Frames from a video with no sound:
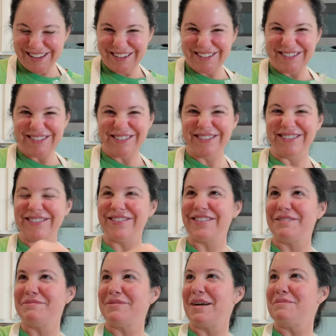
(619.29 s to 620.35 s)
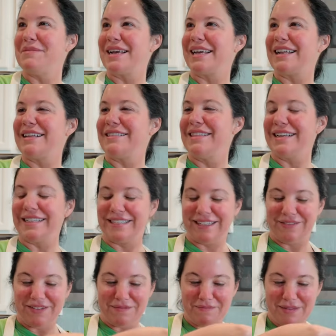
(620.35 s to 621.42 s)
Ew, I'm making a
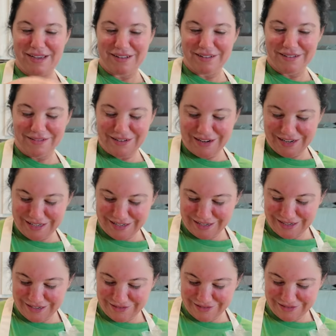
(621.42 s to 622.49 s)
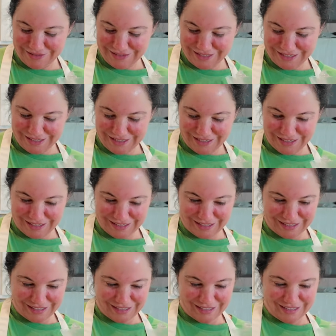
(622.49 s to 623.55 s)
Thanksgiving meal. Why are you talking gross
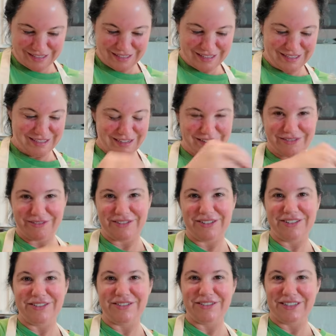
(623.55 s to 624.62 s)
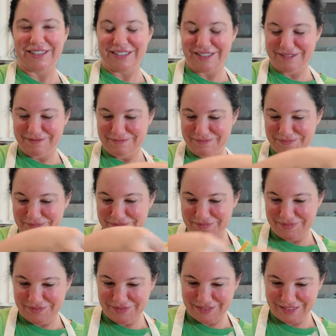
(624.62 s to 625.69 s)
things? Gross.
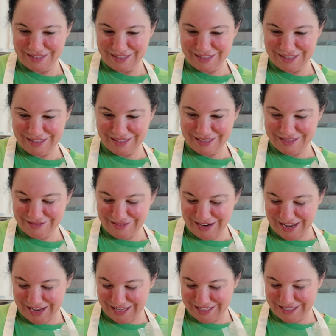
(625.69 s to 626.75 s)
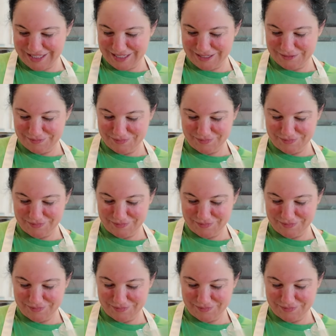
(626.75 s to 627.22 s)
It's so nasty.